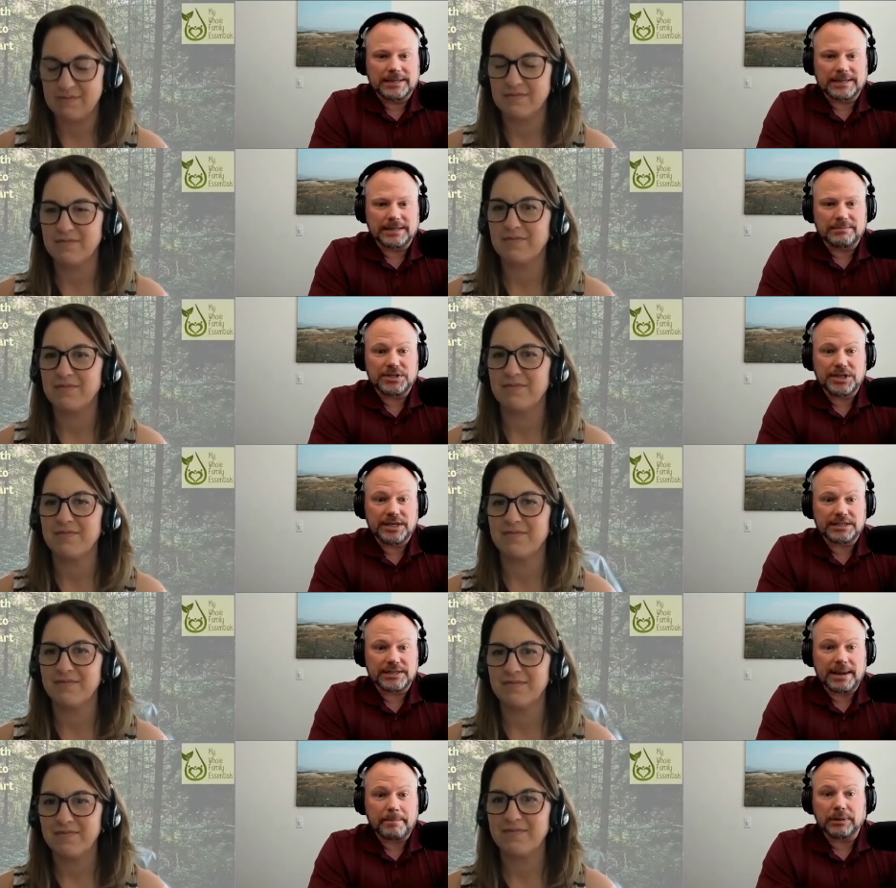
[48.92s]
Speaker 1: Um, she
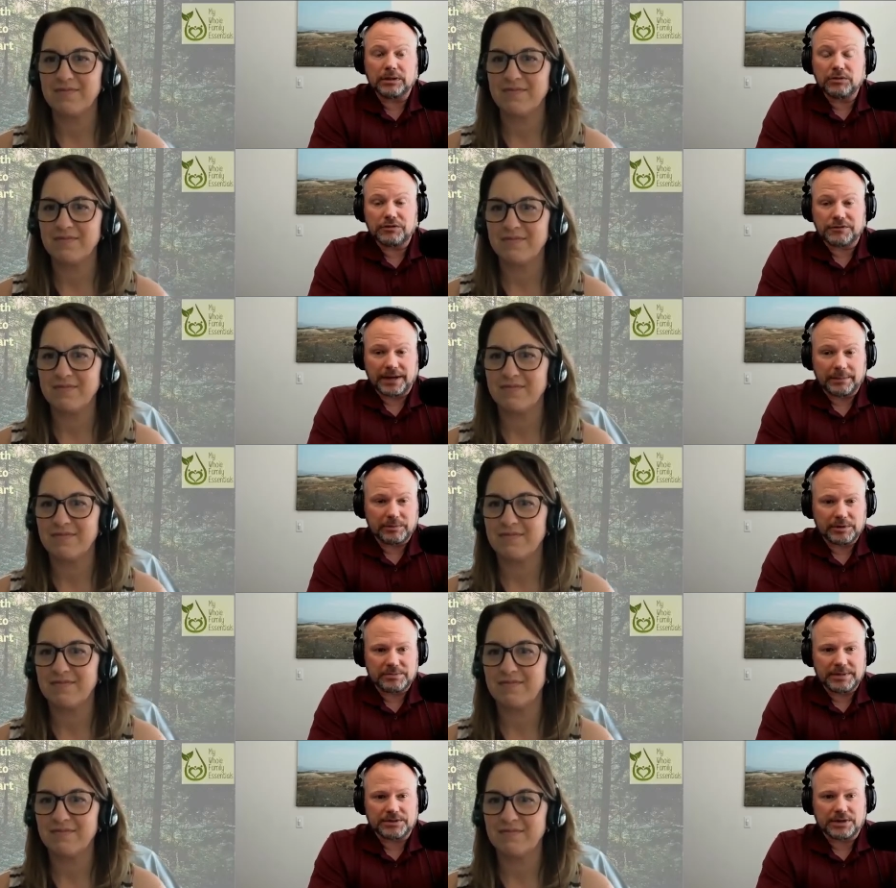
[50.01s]
is a blue family,
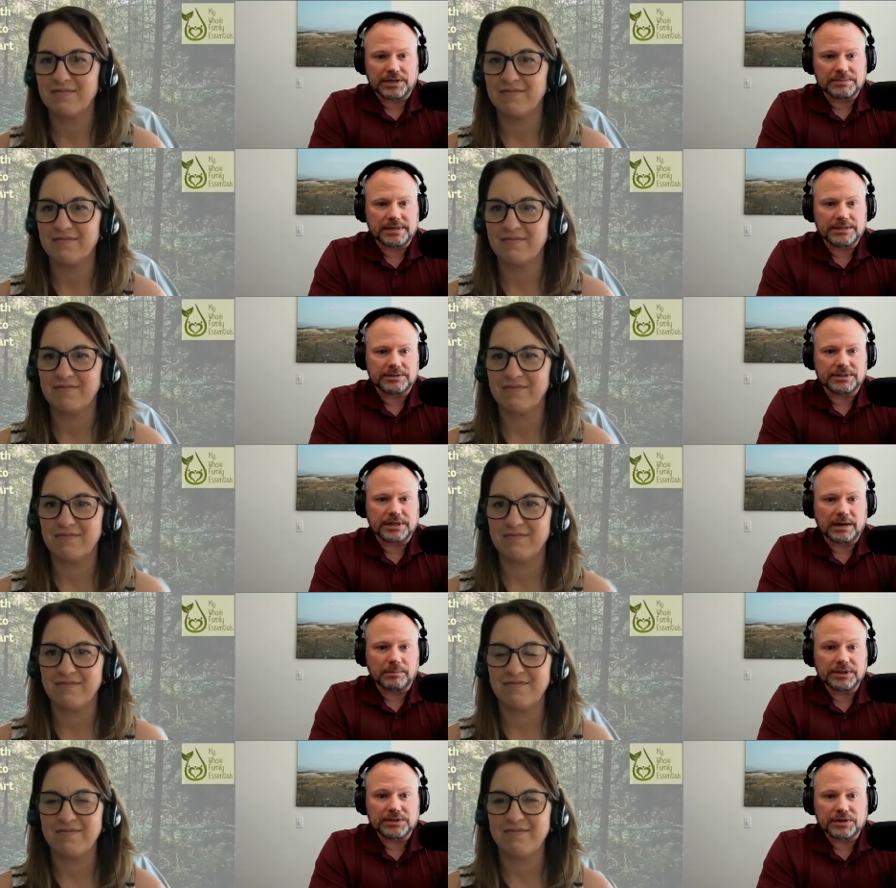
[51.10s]
which means her husband is a
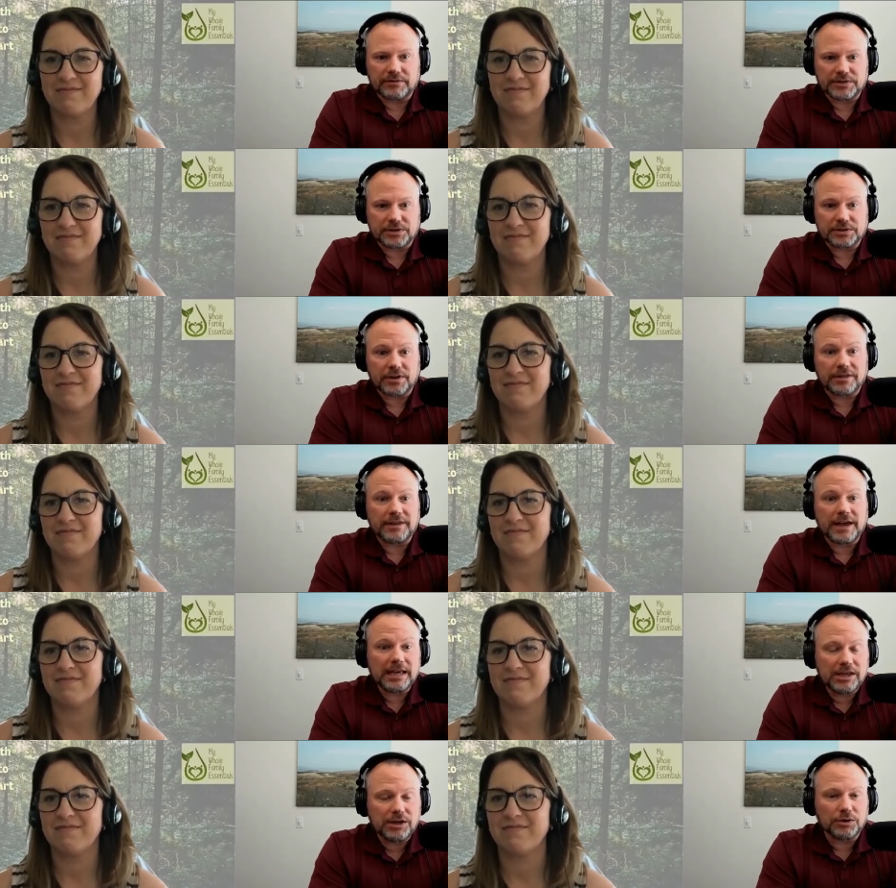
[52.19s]
retired police officer. So,
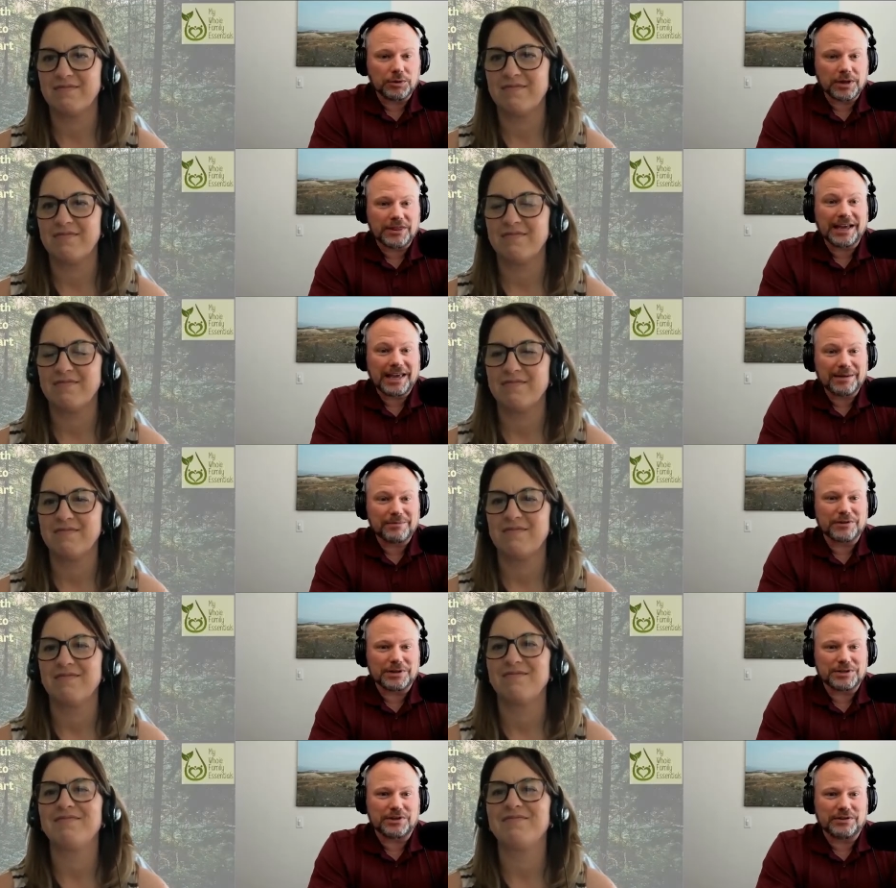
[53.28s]
thank you and thank him
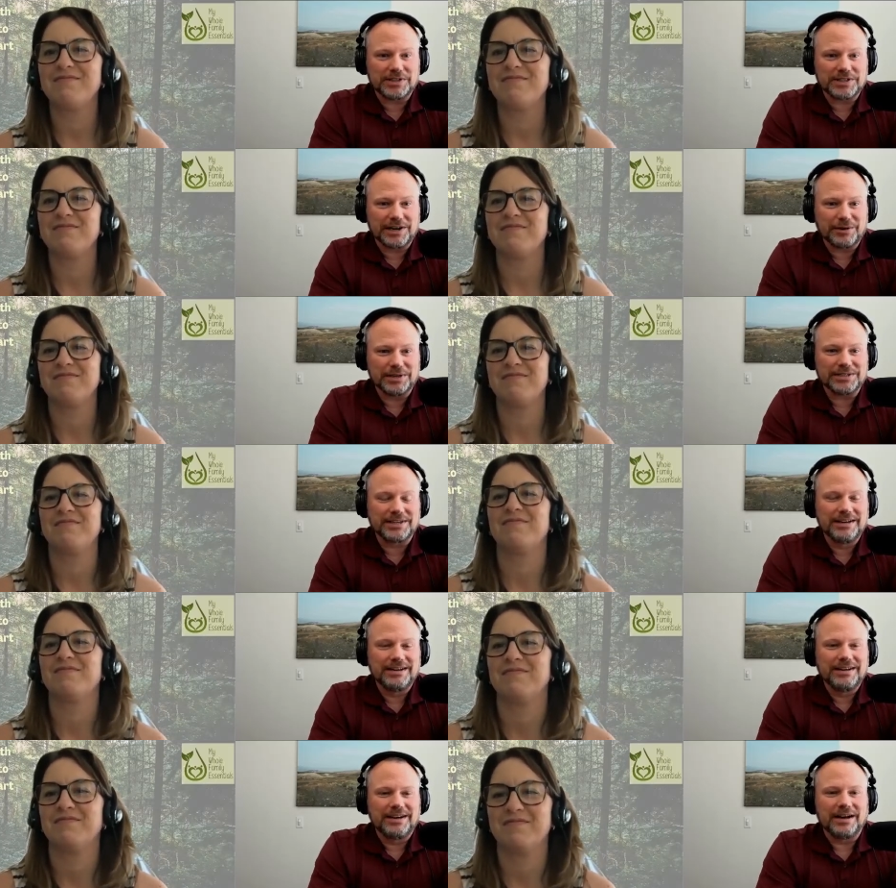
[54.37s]
for his service. And I know as
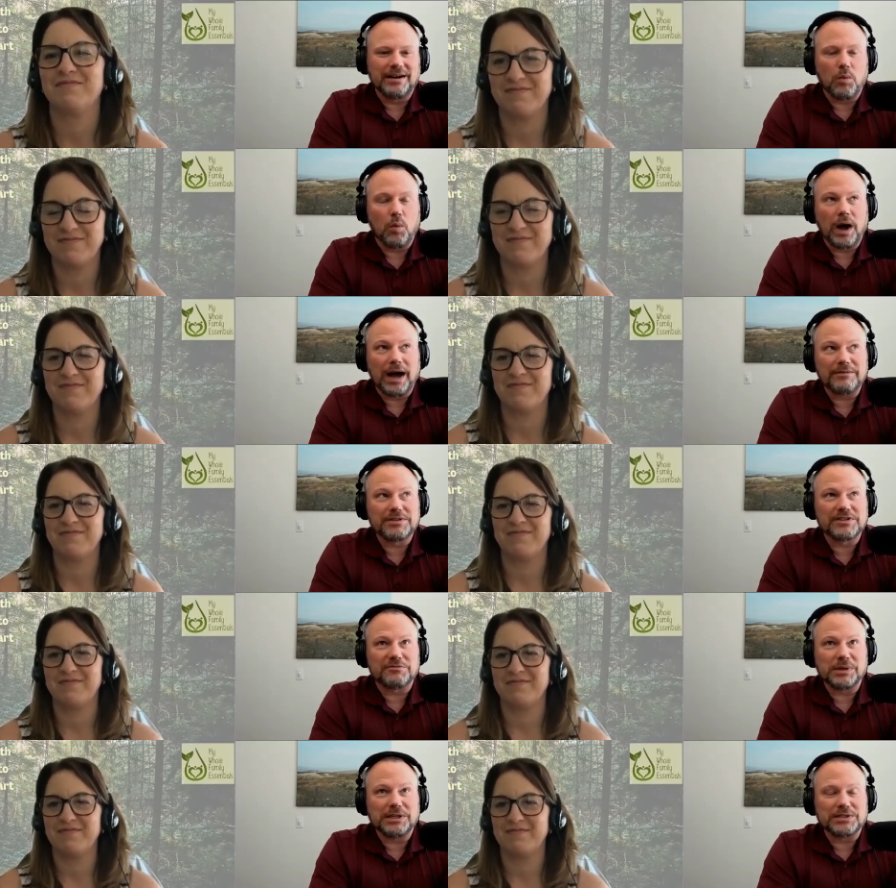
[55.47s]
uh, wives
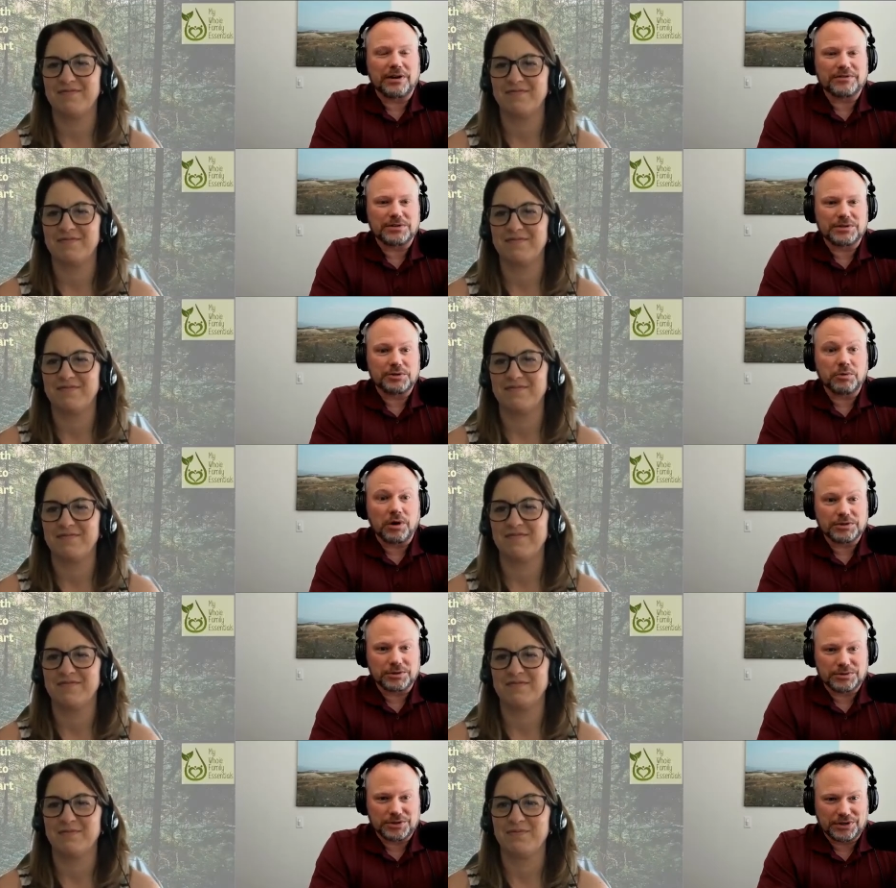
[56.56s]
of police officers you
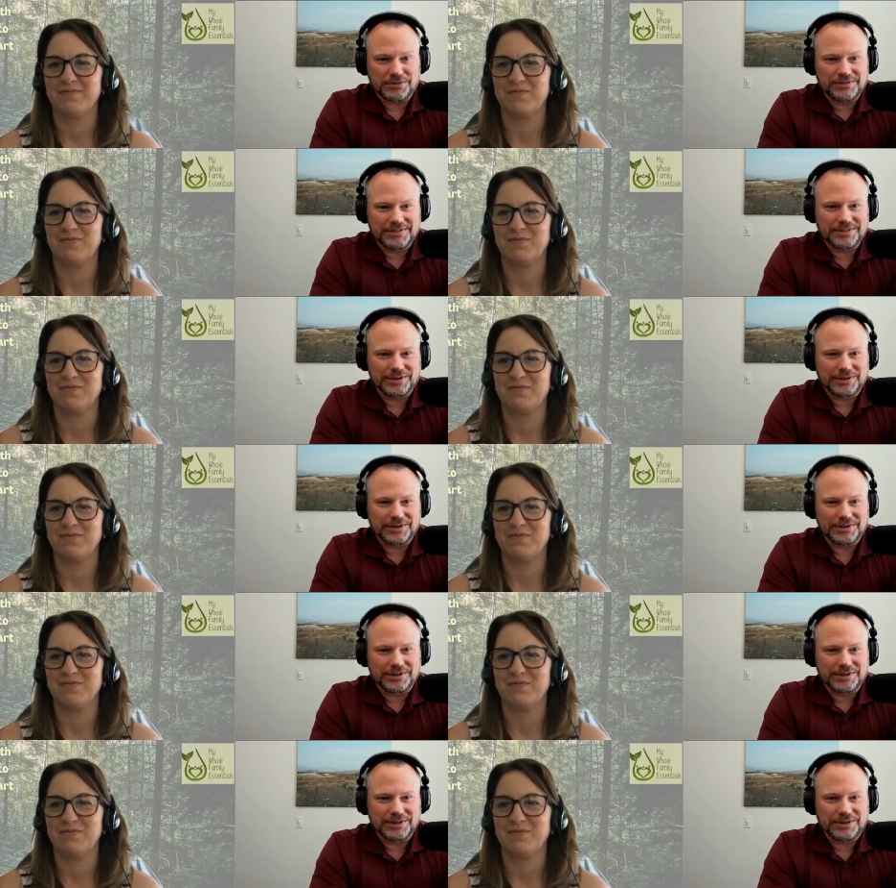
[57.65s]
also serve.